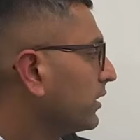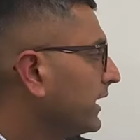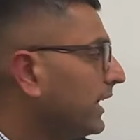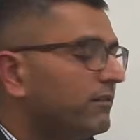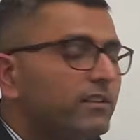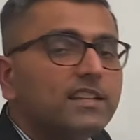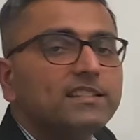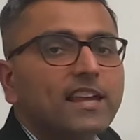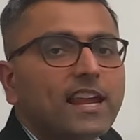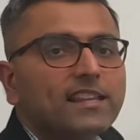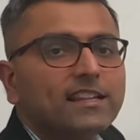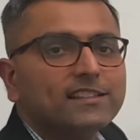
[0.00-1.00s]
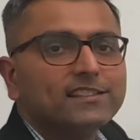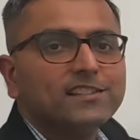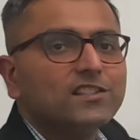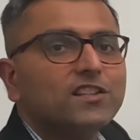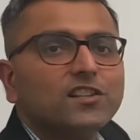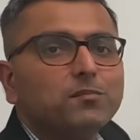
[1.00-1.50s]
can we say that this
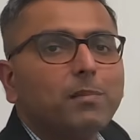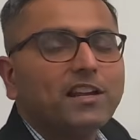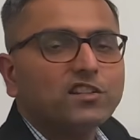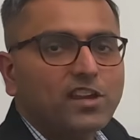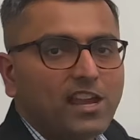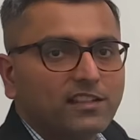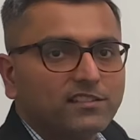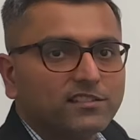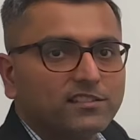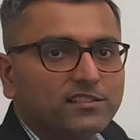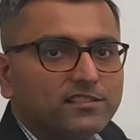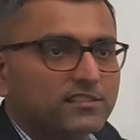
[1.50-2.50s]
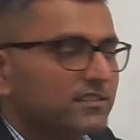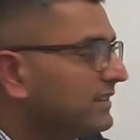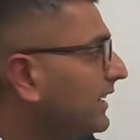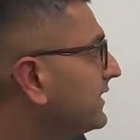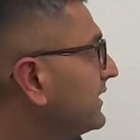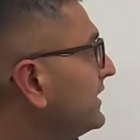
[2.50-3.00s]
is just by chance,
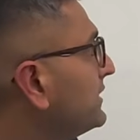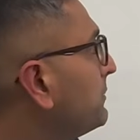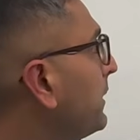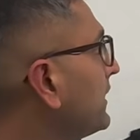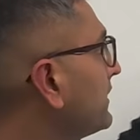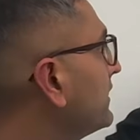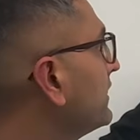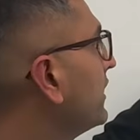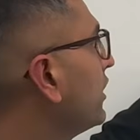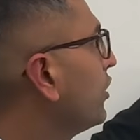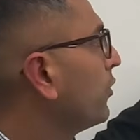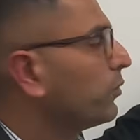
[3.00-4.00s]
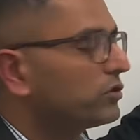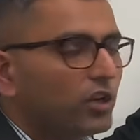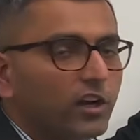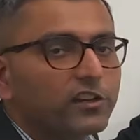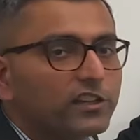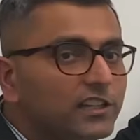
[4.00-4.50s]
that this button was
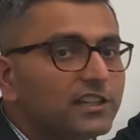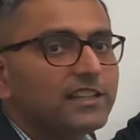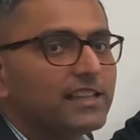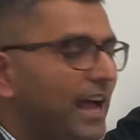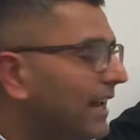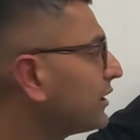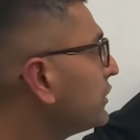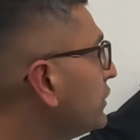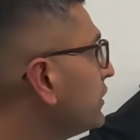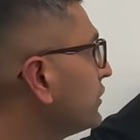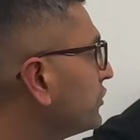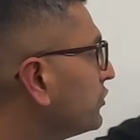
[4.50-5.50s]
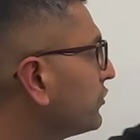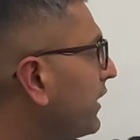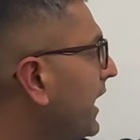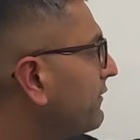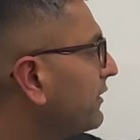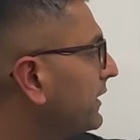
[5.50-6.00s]
not really that good to
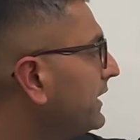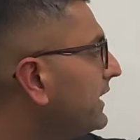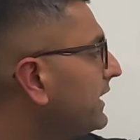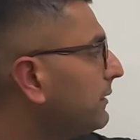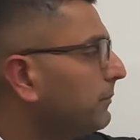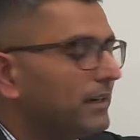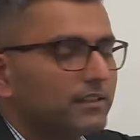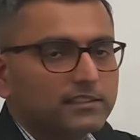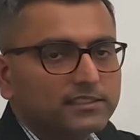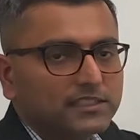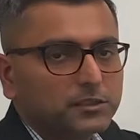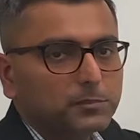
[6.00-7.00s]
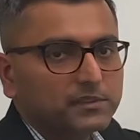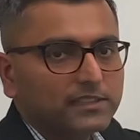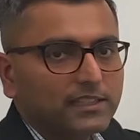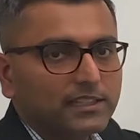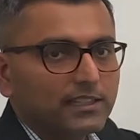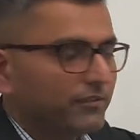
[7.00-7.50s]
drive an incremental
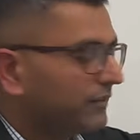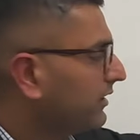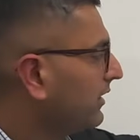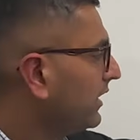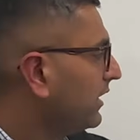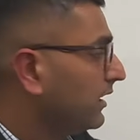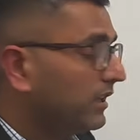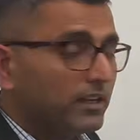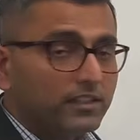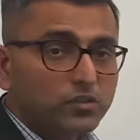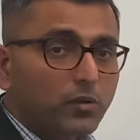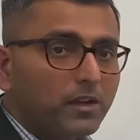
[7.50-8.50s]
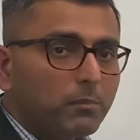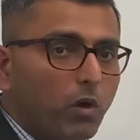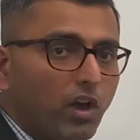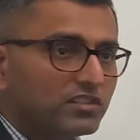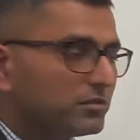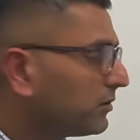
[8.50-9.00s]
6% lift? It's quite
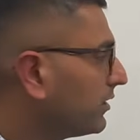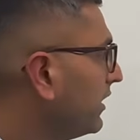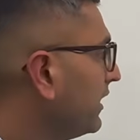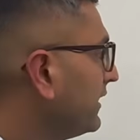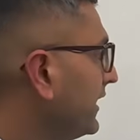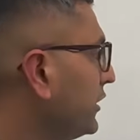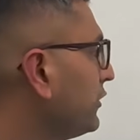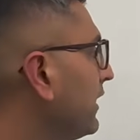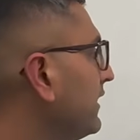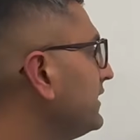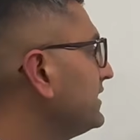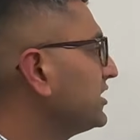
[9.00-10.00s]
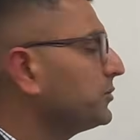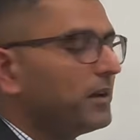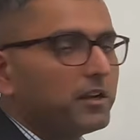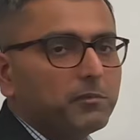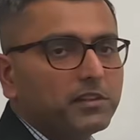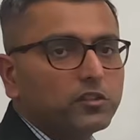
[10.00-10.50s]
possible that you run this
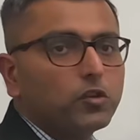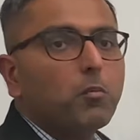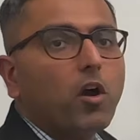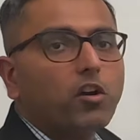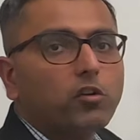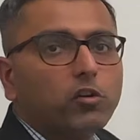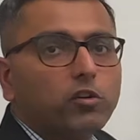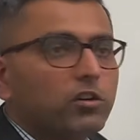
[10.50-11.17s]
experiment tomorrow